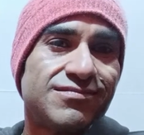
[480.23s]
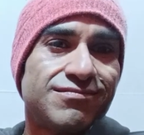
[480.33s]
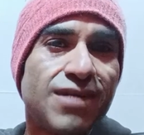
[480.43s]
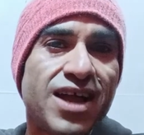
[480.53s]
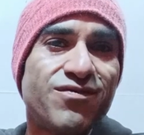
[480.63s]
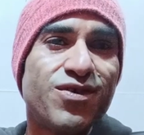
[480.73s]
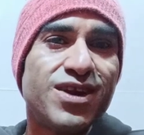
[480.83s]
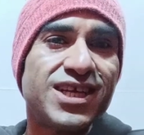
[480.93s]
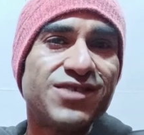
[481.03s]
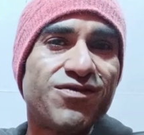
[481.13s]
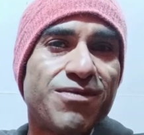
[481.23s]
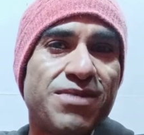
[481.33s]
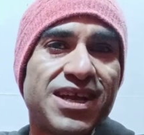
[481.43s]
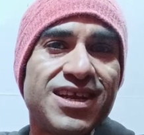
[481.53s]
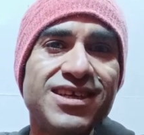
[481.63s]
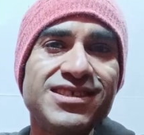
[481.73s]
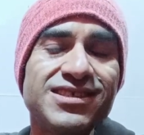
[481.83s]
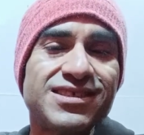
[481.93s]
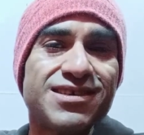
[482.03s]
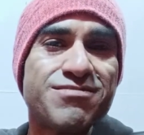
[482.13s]
Mindfulness for Beginners
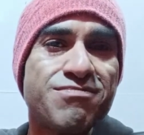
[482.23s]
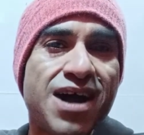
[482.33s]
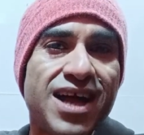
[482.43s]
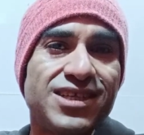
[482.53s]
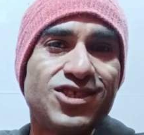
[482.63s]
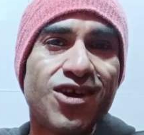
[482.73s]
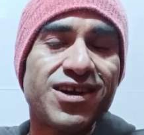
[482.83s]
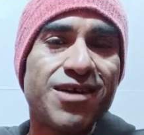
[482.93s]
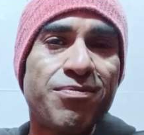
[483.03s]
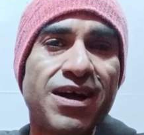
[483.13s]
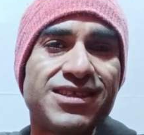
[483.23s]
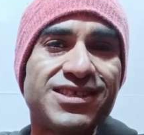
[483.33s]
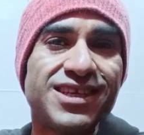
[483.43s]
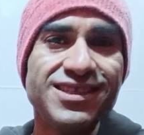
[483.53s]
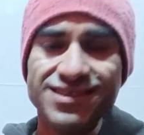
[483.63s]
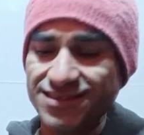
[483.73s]
by Jon Kabat-Zinn.